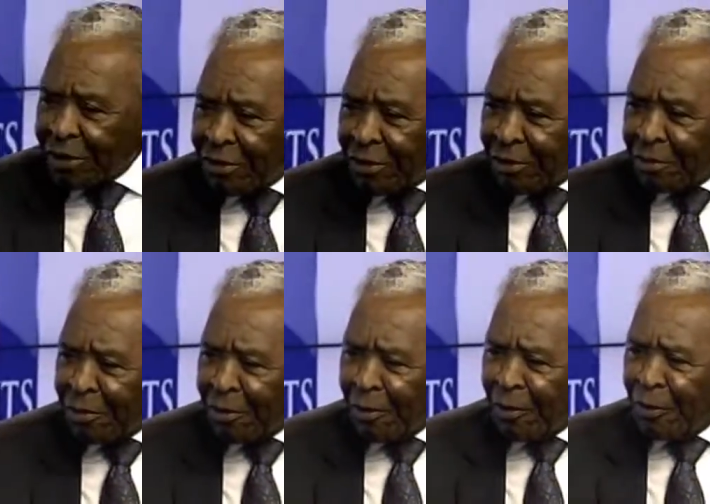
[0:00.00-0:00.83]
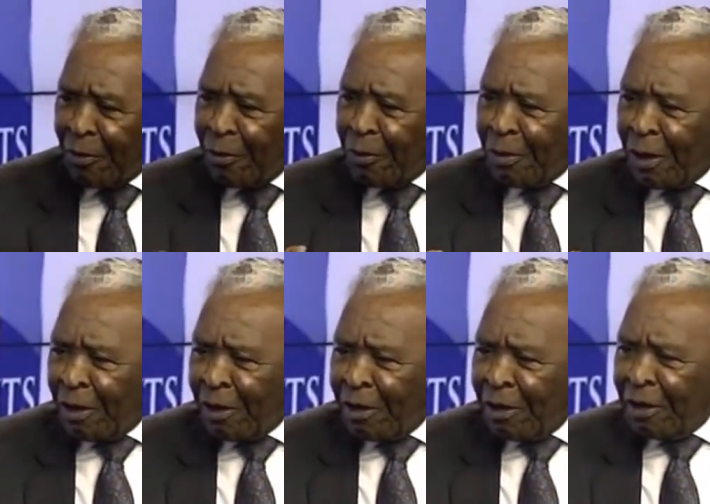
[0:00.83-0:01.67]

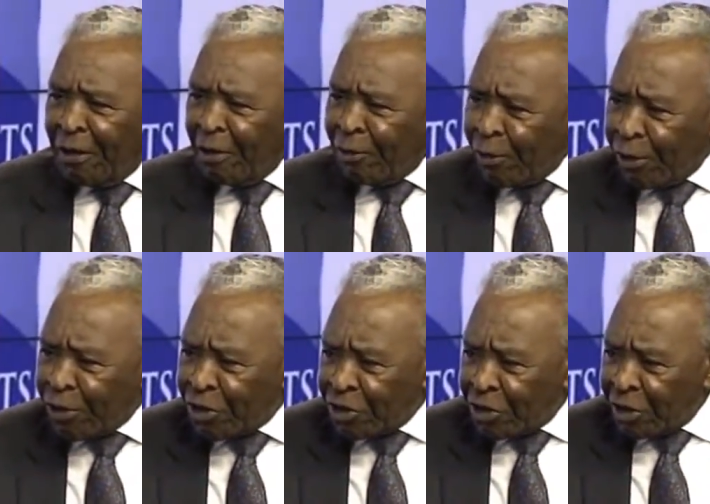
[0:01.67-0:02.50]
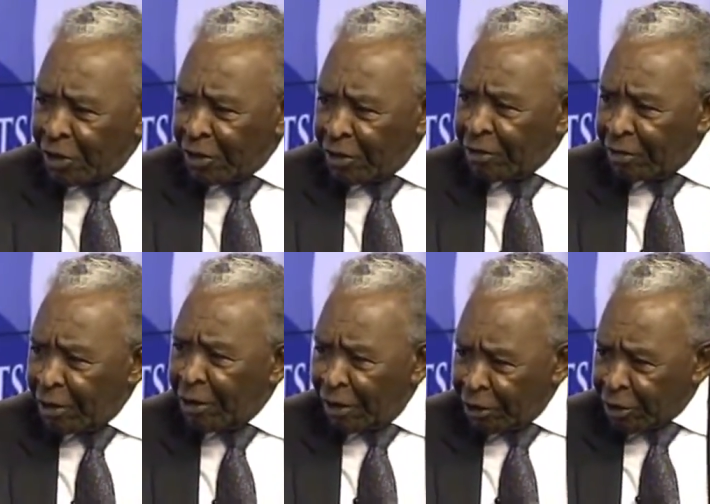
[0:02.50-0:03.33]
uh, diversity
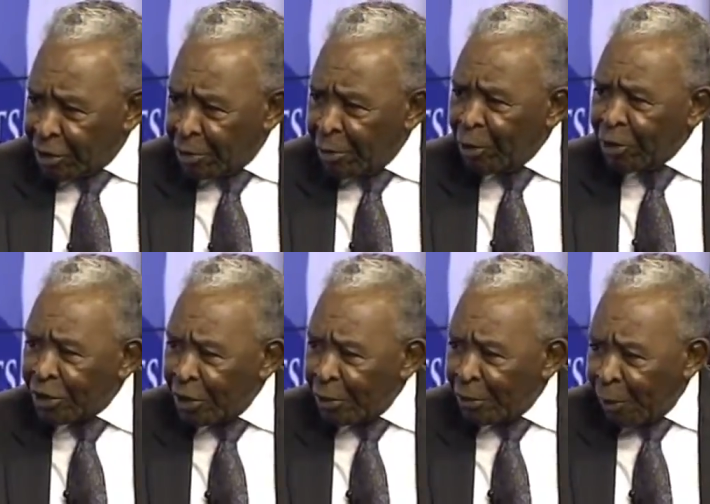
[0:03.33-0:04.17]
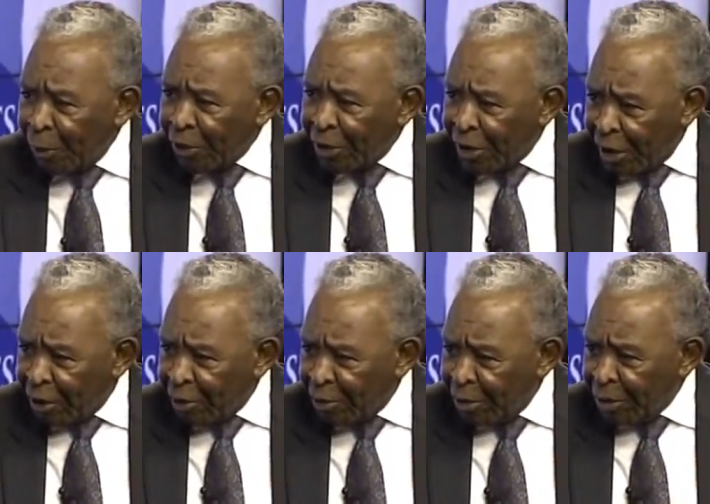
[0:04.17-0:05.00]
yes. is the most important
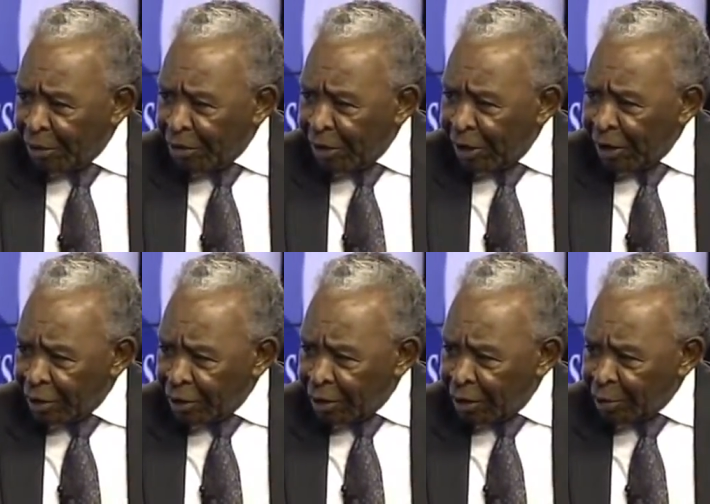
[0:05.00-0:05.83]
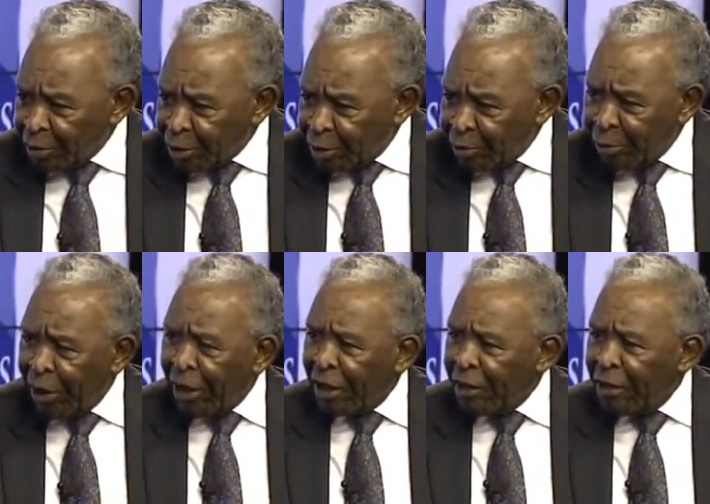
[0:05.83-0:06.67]
element uh, in terms of
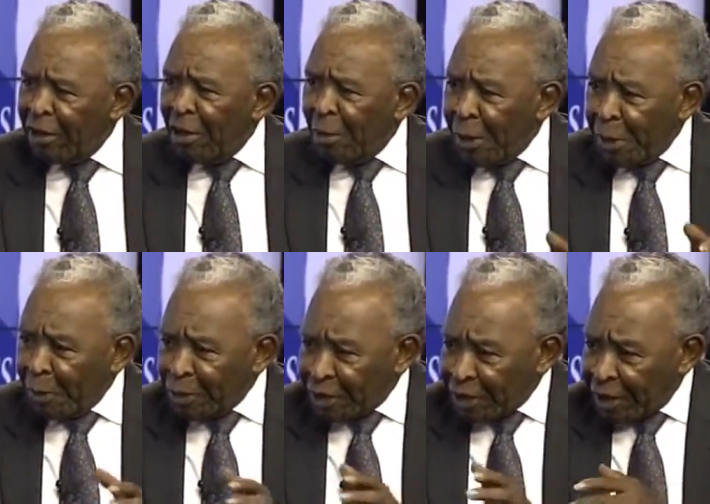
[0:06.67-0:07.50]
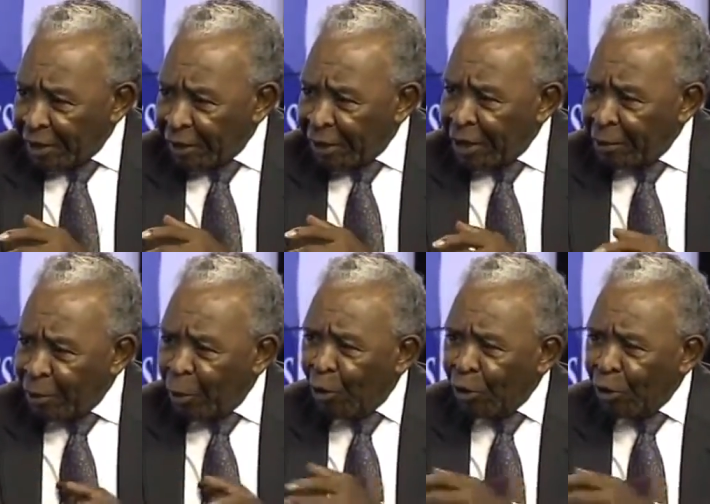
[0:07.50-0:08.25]
bringing people together and more